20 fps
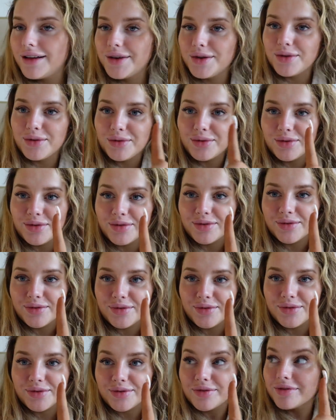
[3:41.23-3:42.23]

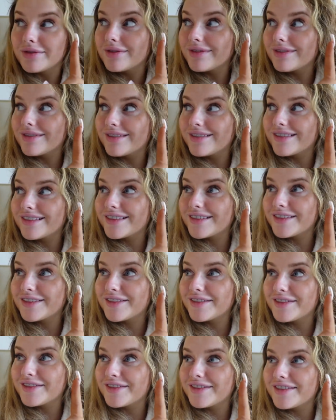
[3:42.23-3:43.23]

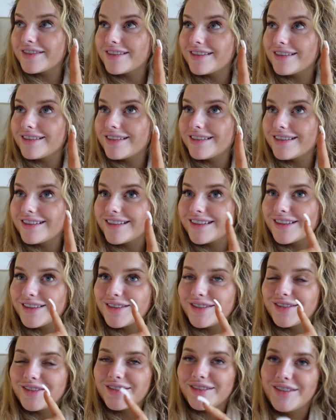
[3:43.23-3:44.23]

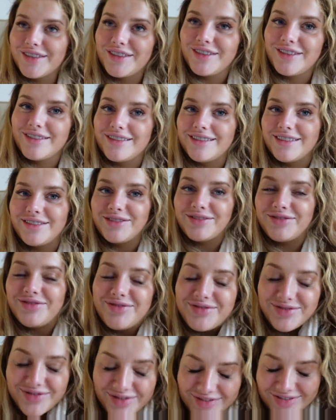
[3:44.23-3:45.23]

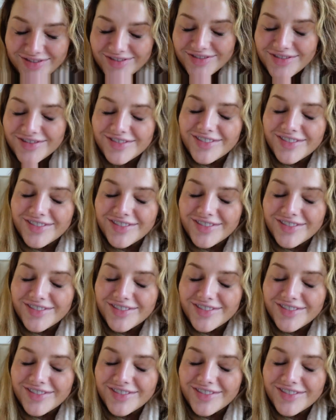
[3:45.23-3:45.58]
[no speech]